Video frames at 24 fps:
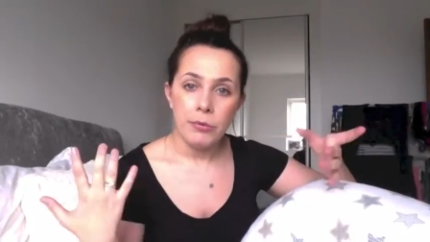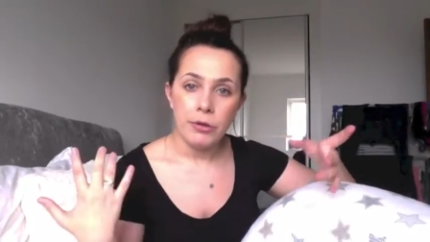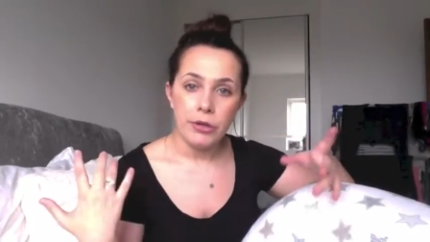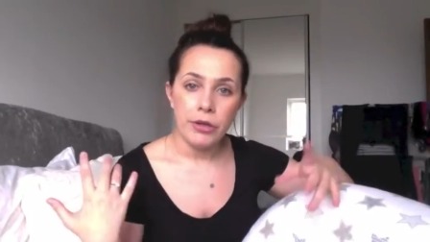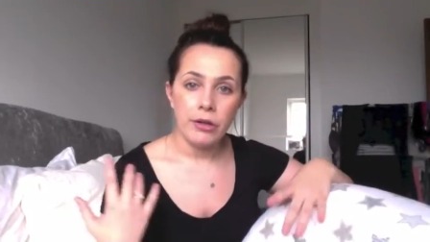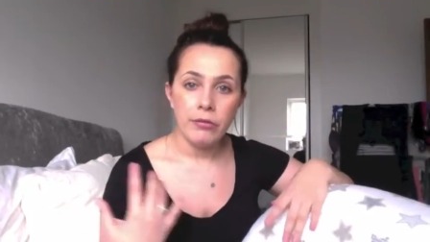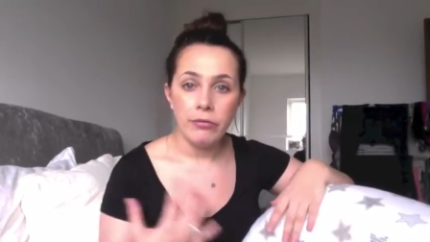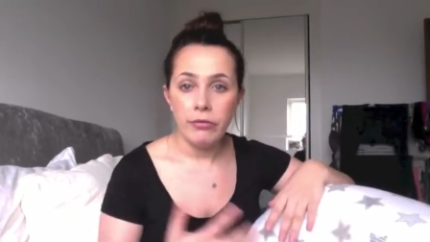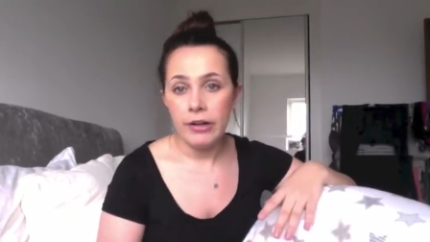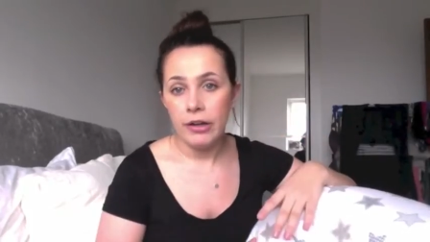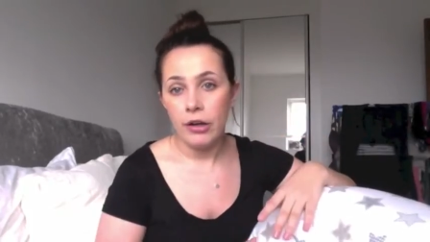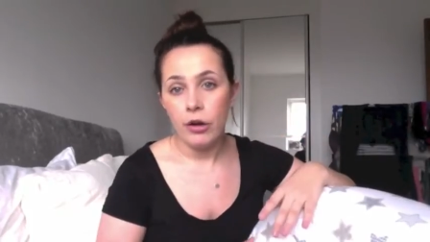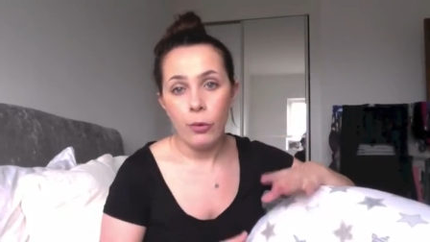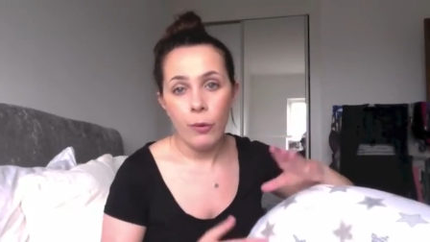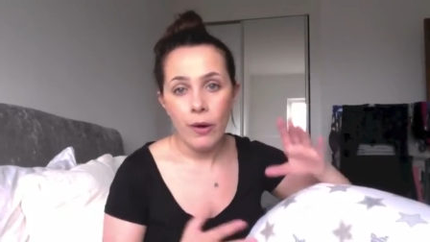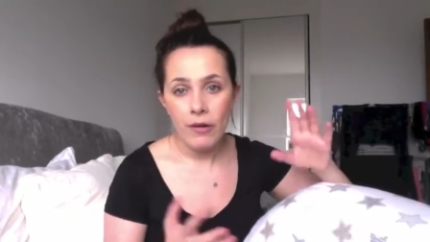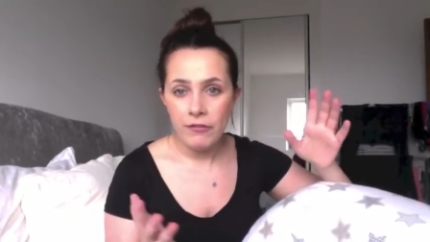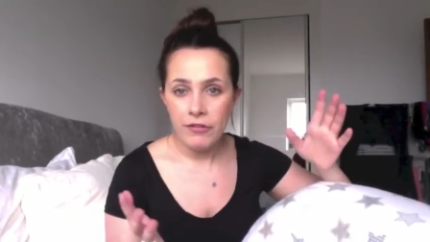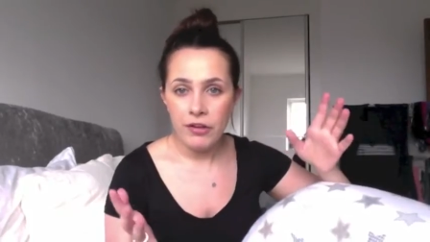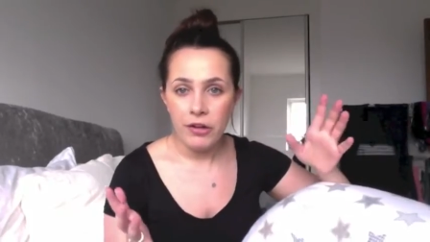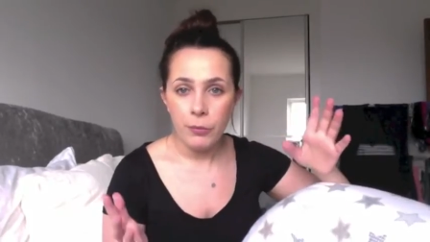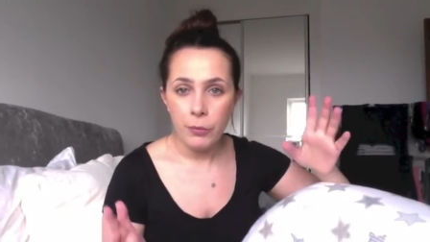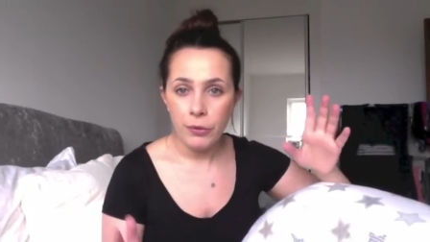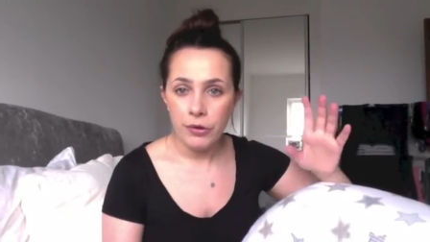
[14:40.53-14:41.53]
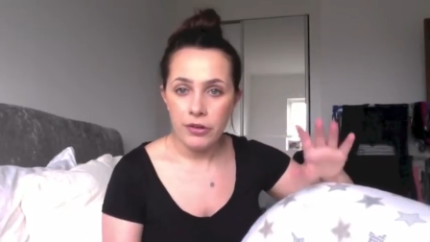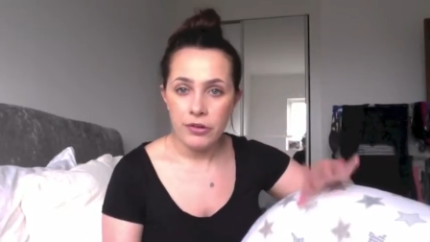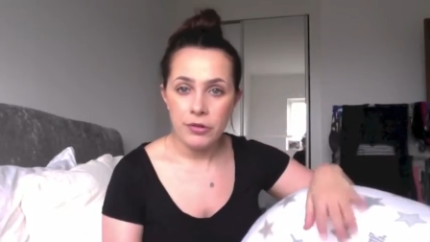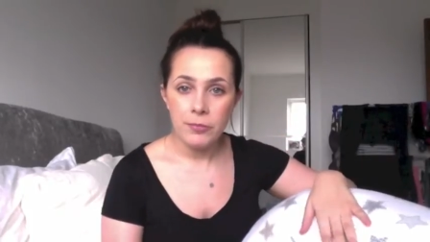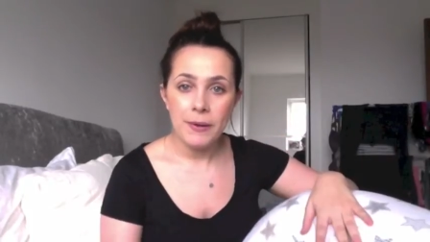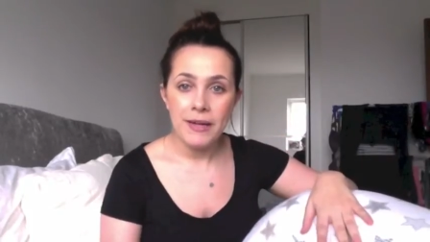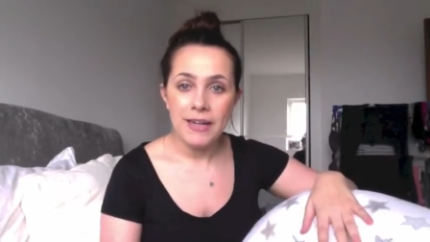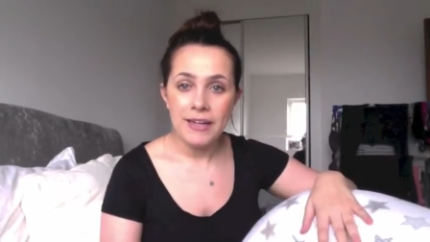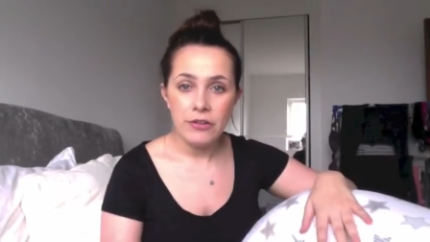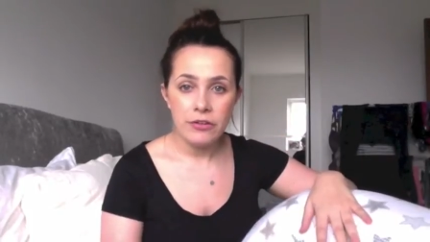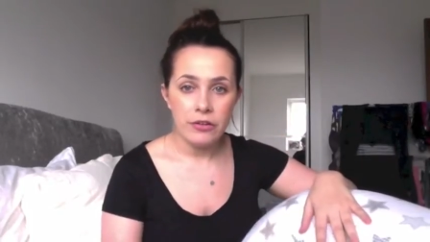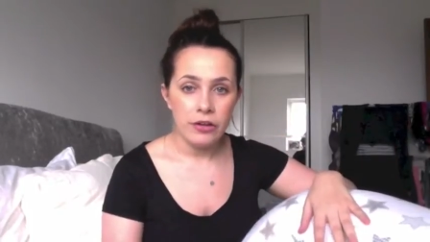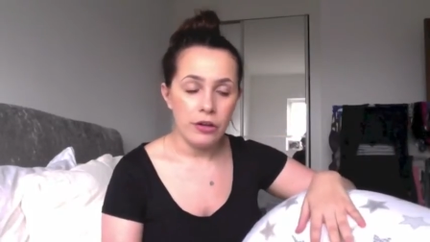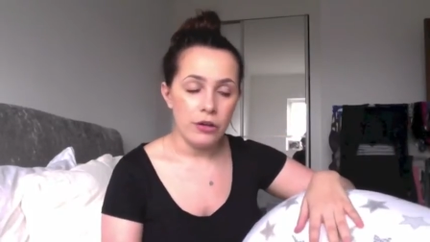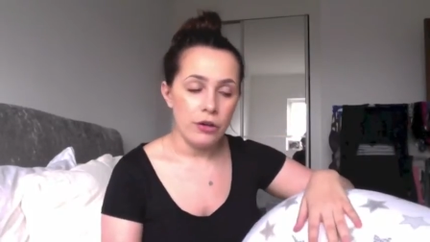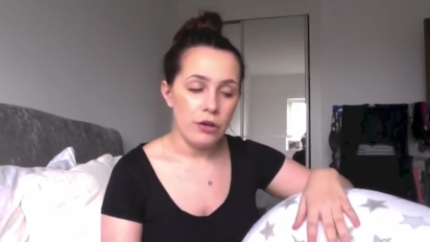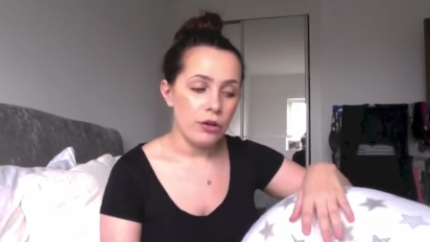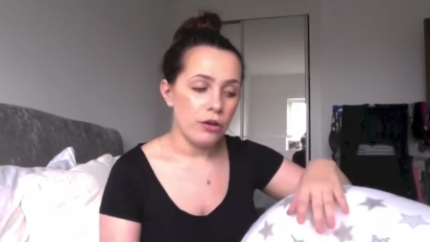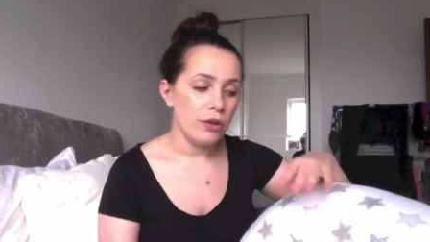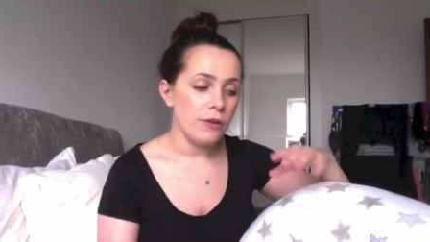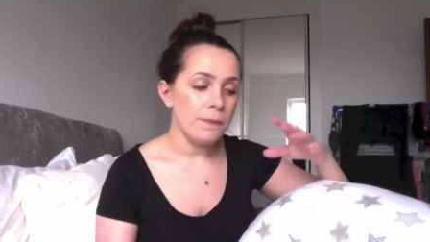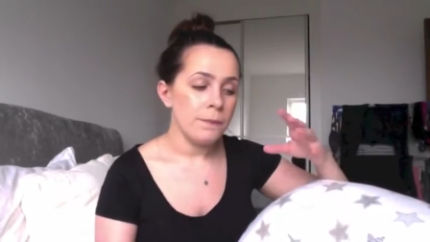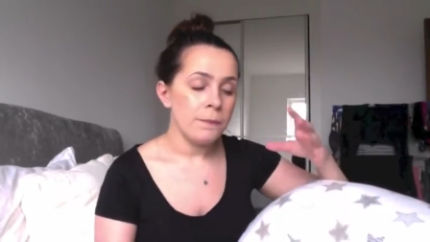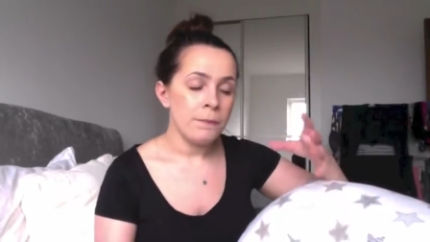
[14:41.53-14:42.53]
you can ring whoever you want to speak to, you
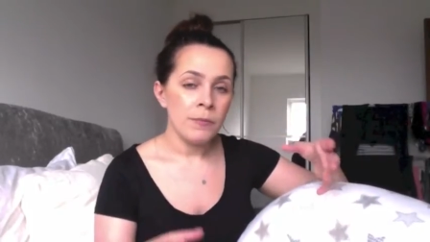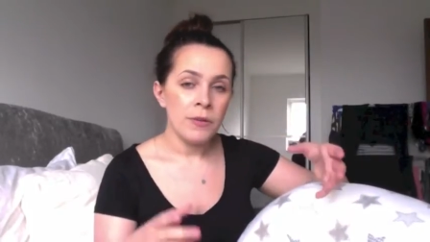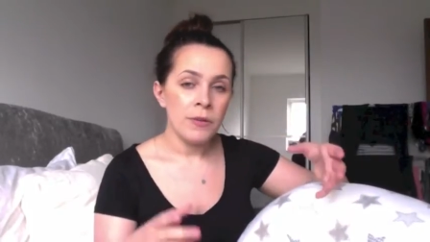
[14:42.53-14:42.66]
can